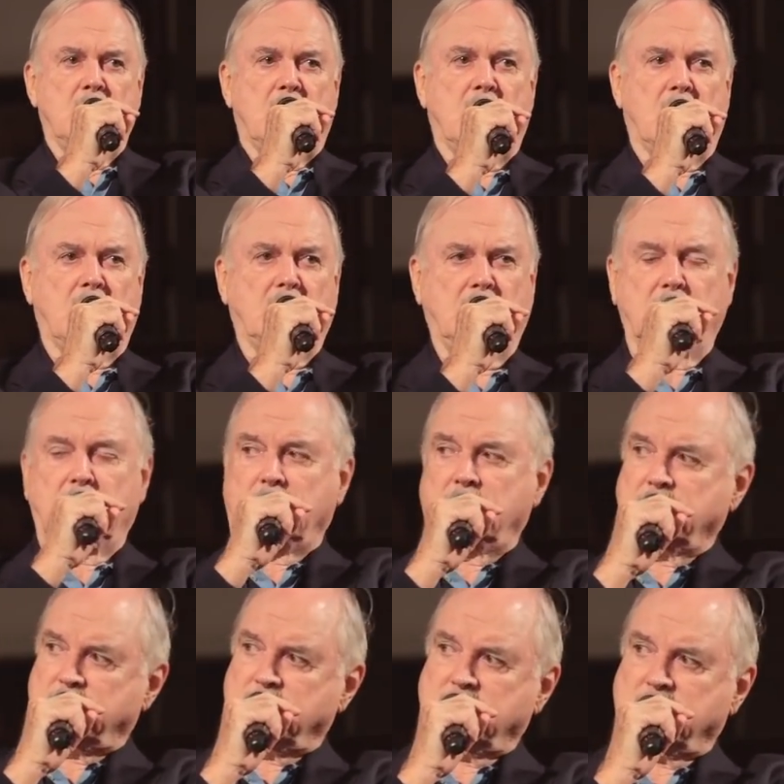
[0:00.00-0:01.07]

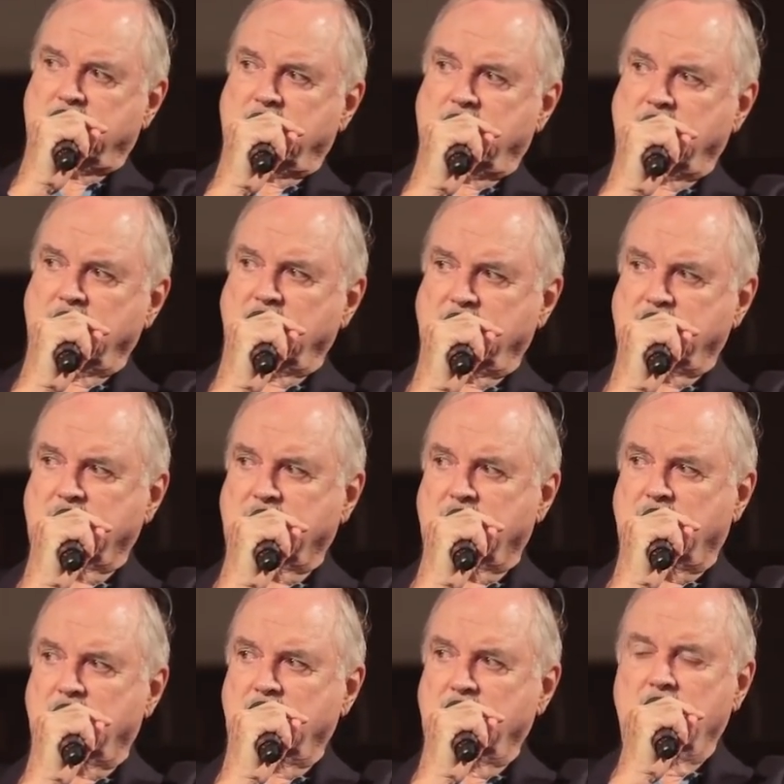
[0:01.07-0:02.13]
This is 30 years
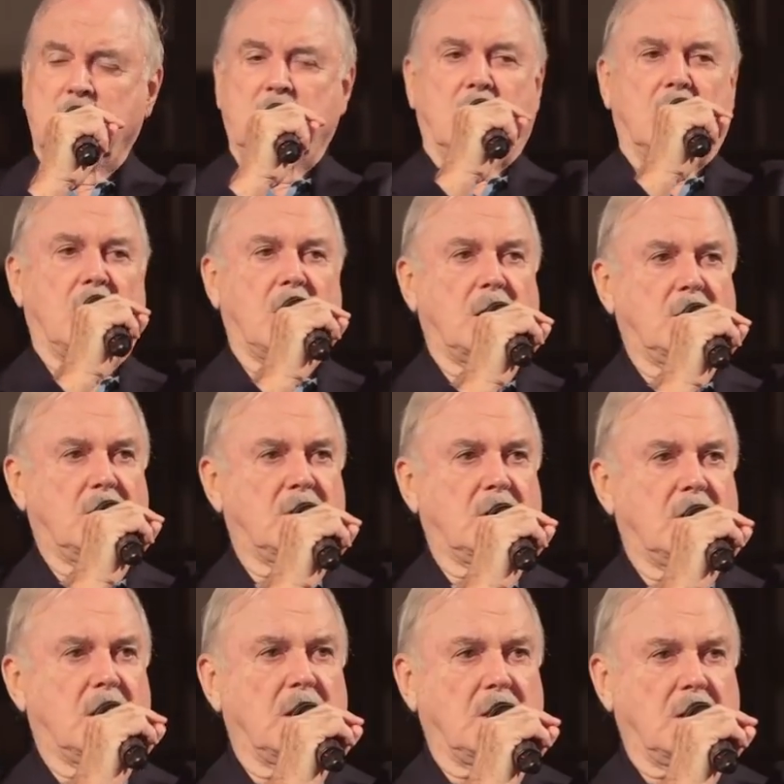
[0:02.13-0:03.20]
ago. And
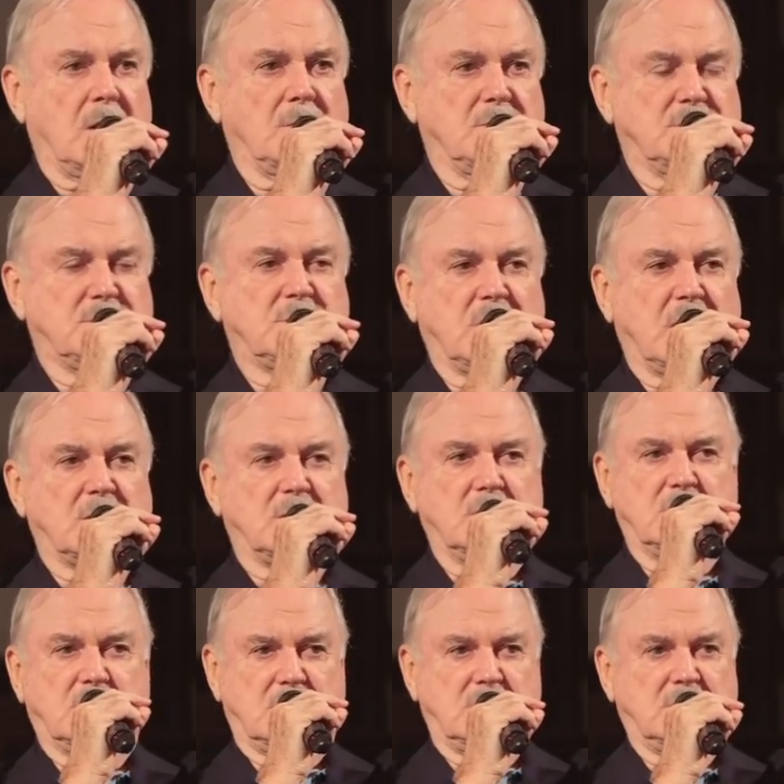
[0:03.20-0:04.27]
I was
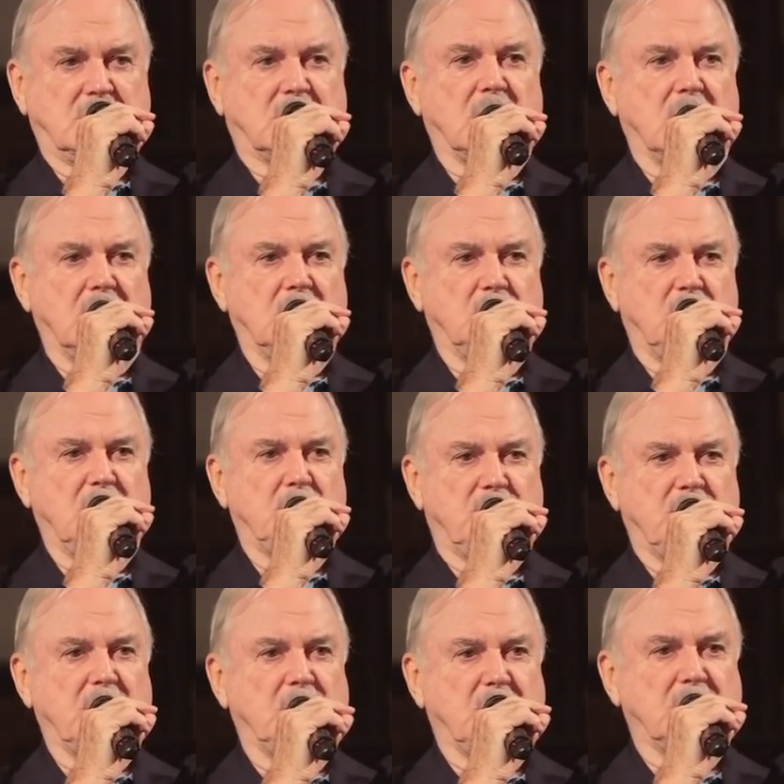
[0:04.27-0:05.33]
chatting to this guy who'd been
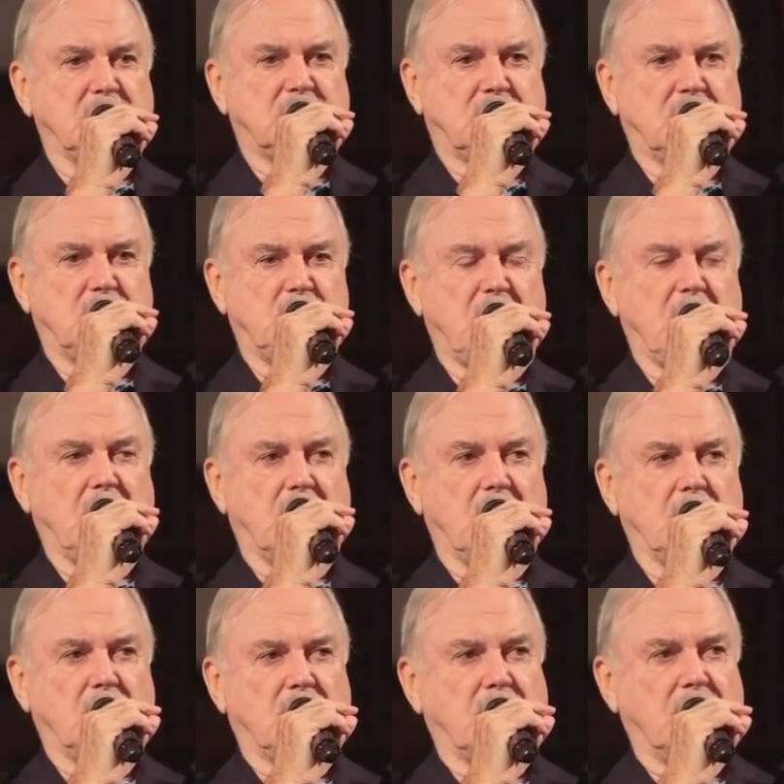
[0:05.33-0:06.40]
Prime Minister of my
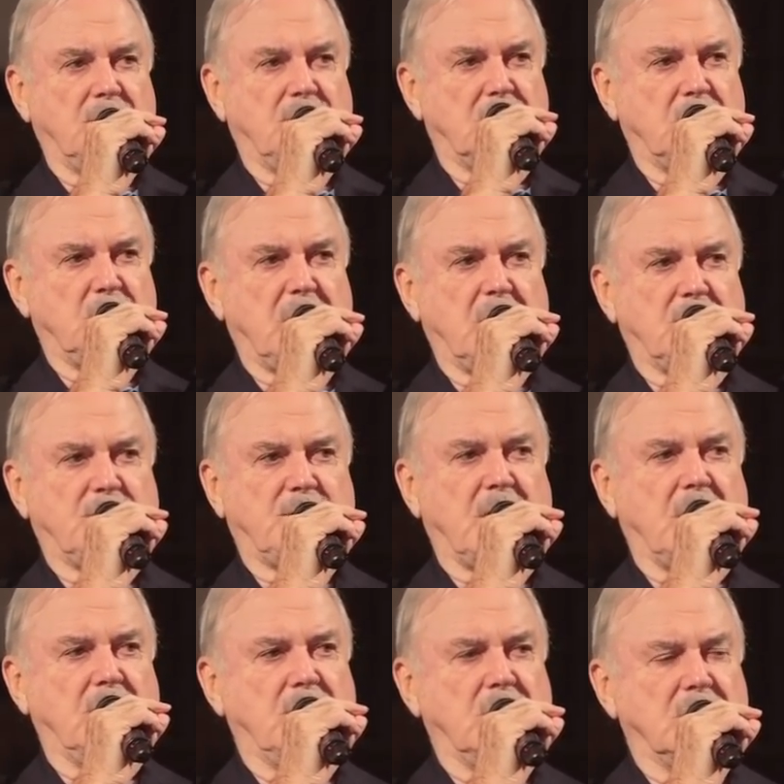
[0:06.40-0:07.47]
country for about
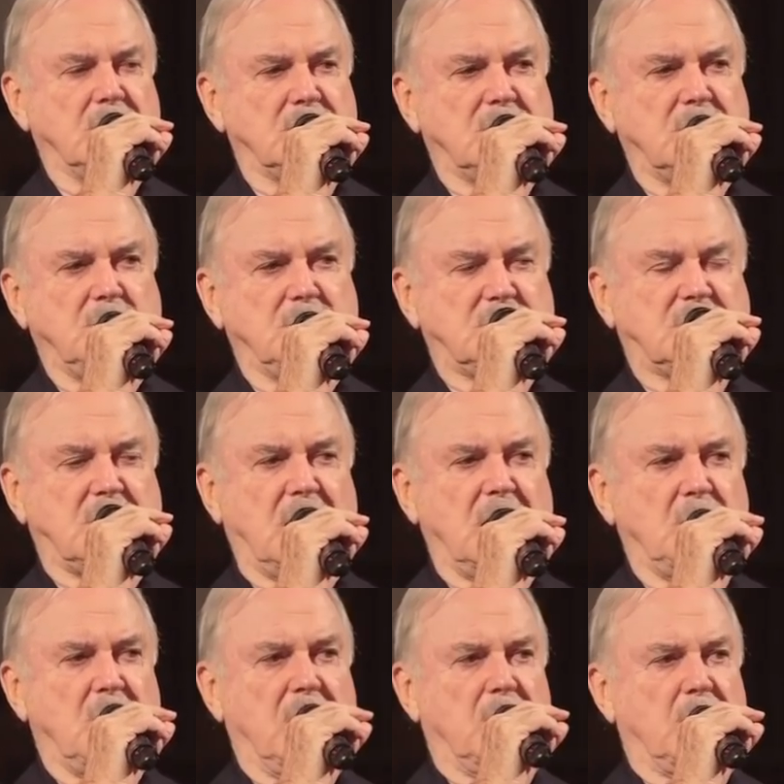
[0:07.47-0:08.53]
5 years, and he was
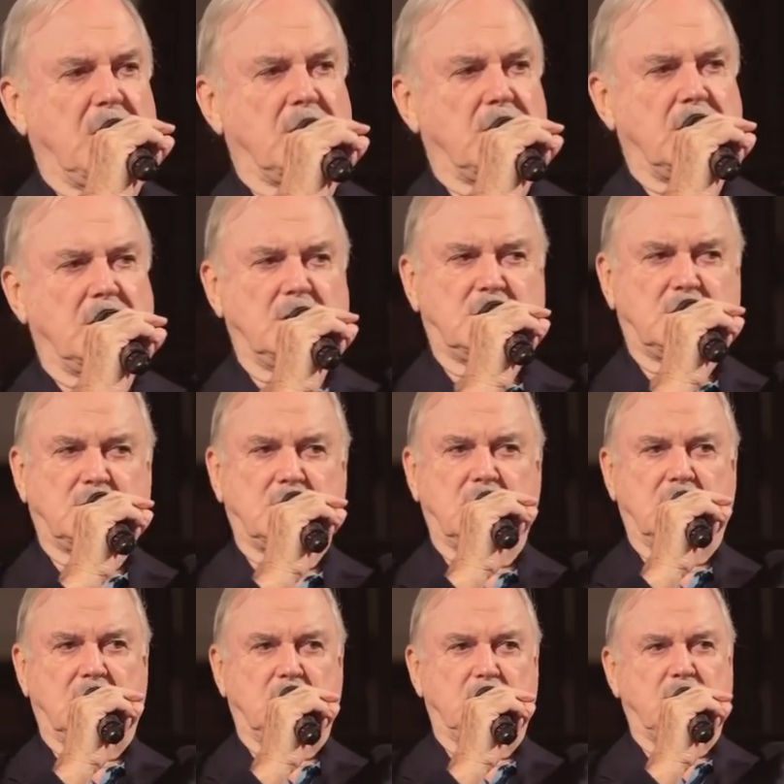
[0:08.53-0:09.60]
telling me about the history
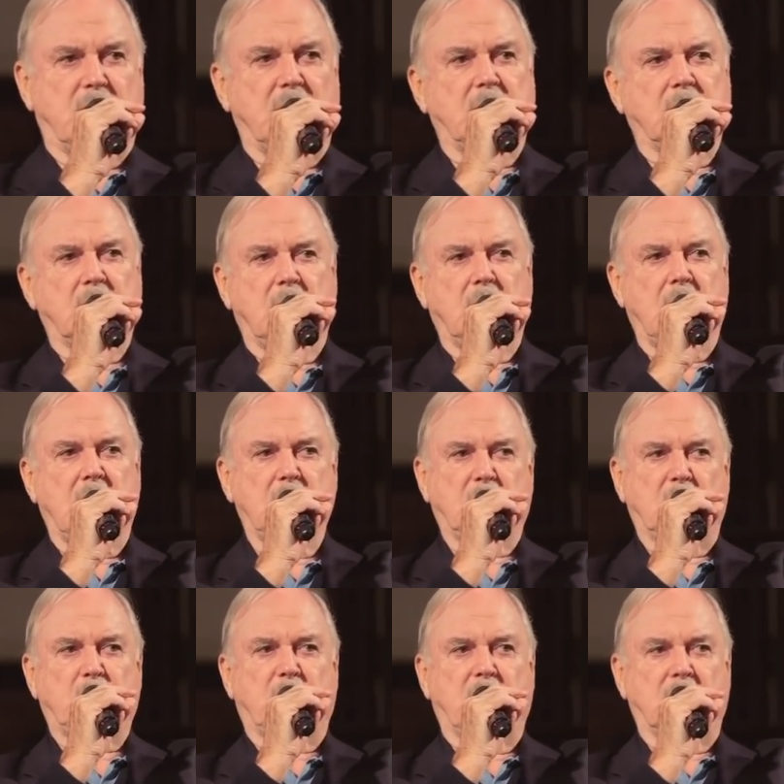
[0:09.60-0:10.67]
of the Brighton
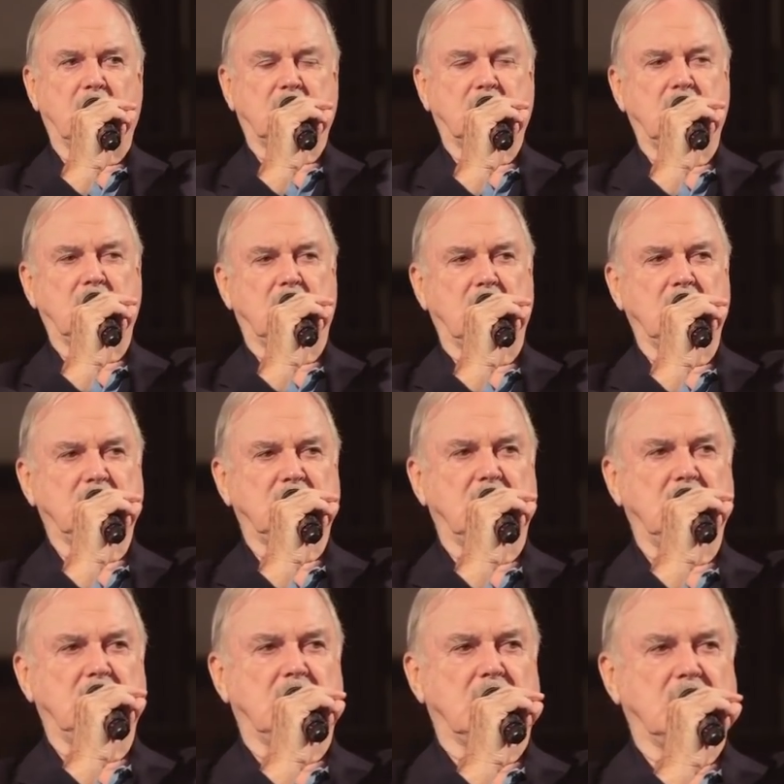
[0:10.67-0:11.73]
Labour Party in
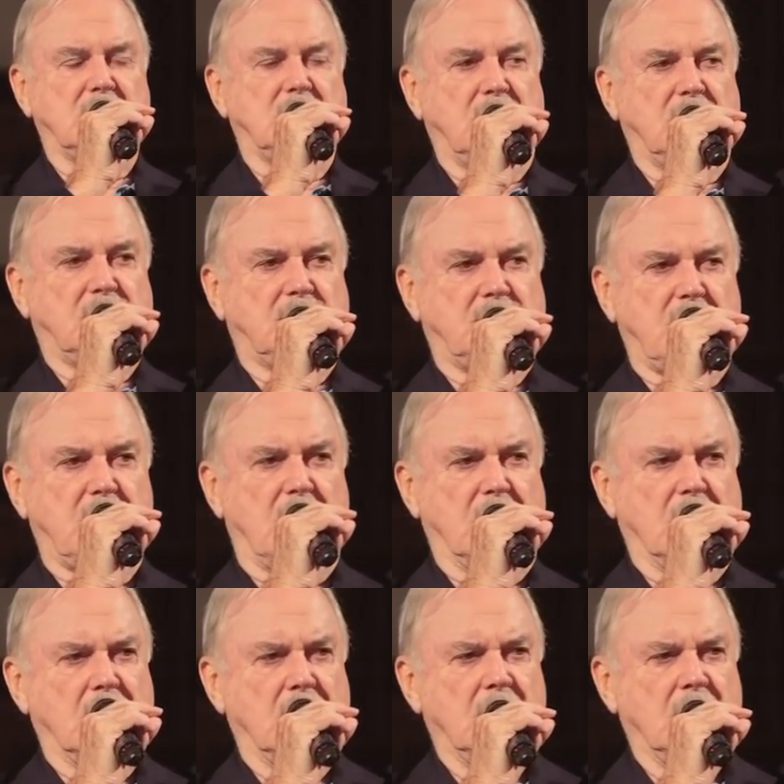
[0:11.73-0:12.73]
1893.